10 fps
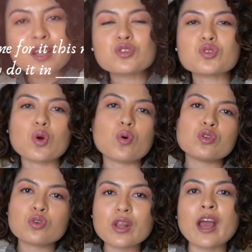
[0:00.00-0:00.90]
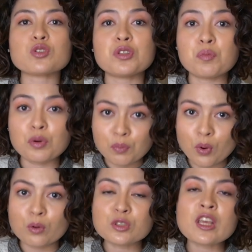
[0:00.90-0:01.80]
So you could actually
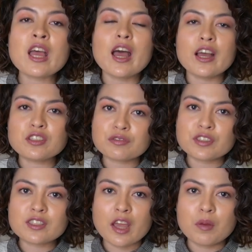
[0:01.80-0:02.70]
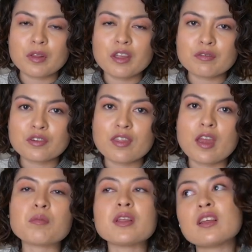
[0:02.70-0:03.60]
propose a different timeline for
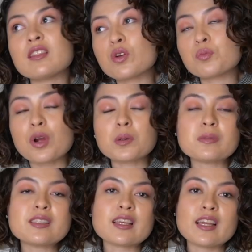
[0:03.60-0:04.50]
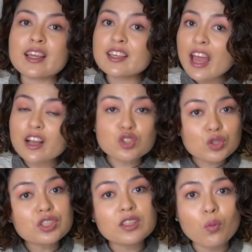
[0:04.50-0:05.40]
them, and then they could probably say like, yeah,
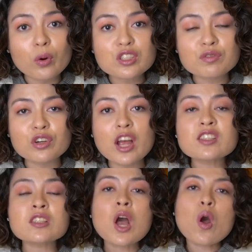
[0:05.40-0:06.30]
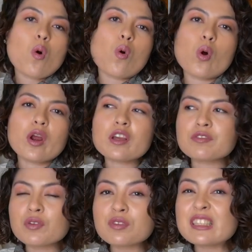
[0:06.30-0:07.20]
sure, that works for us. Or
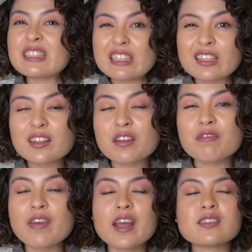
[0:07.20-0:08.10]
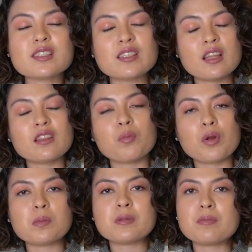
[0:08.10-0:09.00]
if they really need it in advance, then they'll
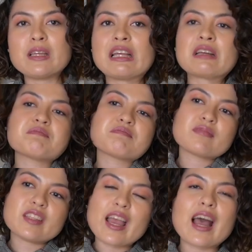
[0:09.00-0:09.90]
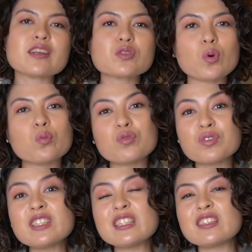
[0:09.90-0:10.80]
probably be like, yeah, so we
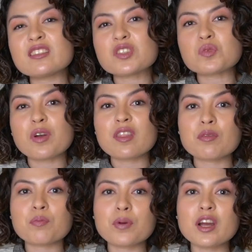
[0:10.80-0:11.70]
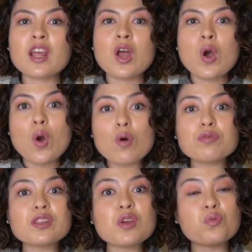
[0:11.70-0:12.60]
really need it this month, but
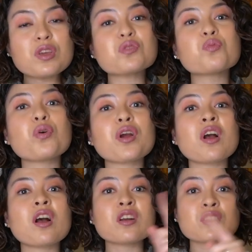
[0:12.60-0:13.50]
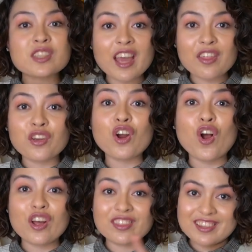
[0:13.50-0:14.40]
hopefully we can work together
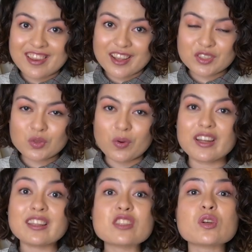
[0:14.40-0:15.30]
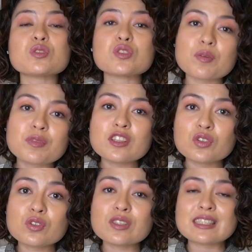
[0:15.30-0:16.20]
on the next one. And that's also something
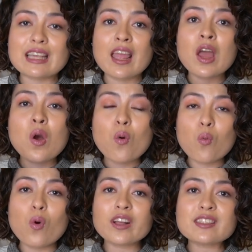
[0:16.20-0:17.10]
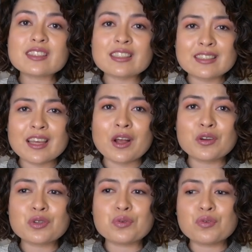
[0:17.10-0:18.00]
that you could say once they tell
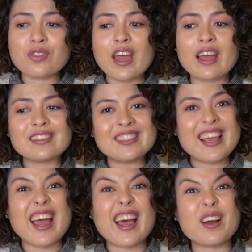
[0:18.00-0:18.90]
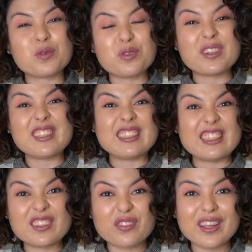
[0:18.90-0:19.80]
you that, yeah, we really
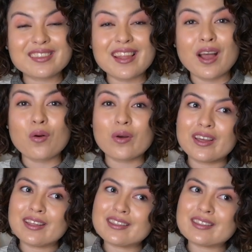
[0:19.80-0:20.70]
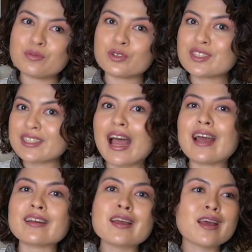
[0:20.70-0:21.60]
need it right now and we're
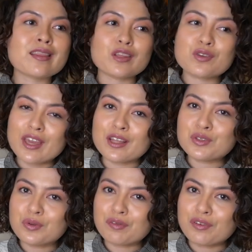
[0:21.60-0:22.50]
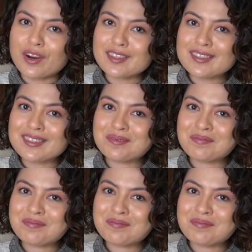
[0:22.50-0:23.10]
sad that you can't do it for us.